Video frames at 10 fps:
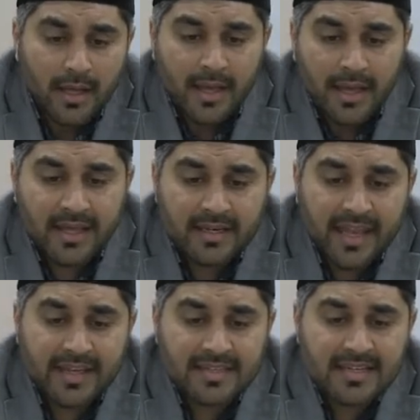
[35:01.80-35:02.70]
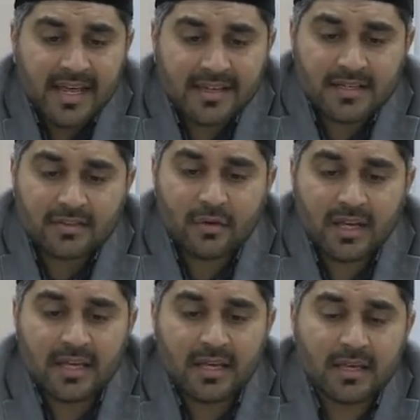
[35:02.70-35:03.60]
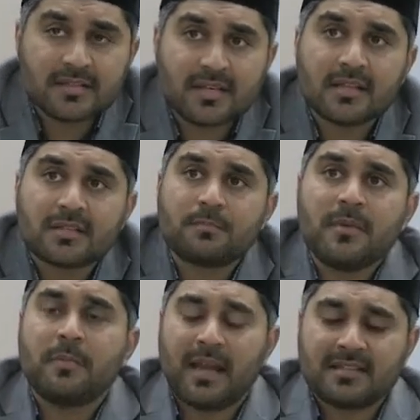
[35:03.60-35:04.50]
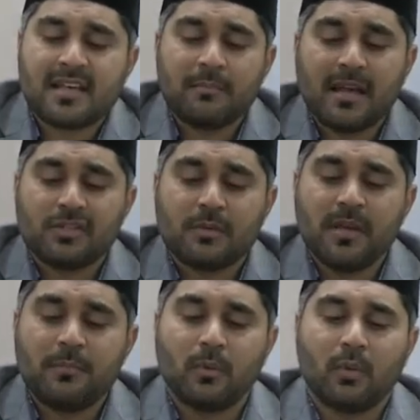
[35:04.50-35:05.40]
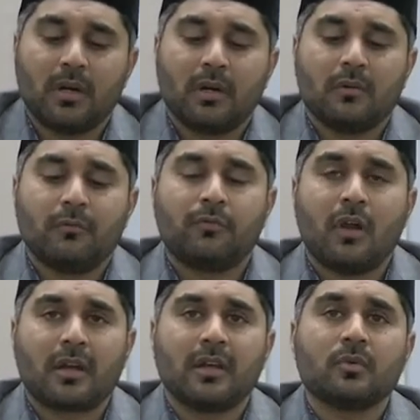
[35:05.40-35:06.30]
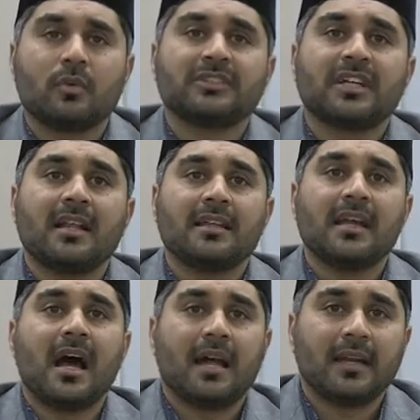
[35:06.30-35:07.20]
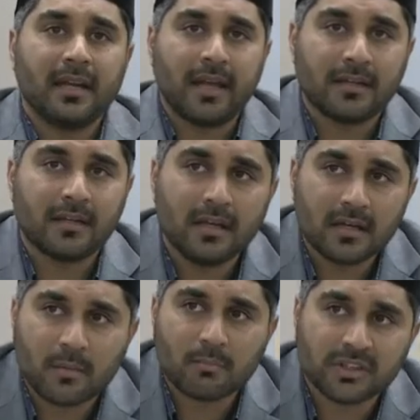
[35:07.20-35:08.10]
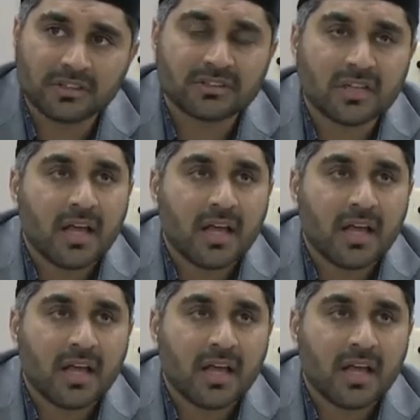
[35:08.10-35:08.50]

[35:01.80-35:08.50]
In 1883, since people, as I mentioned, people were flocking towards Qadian in little numbers,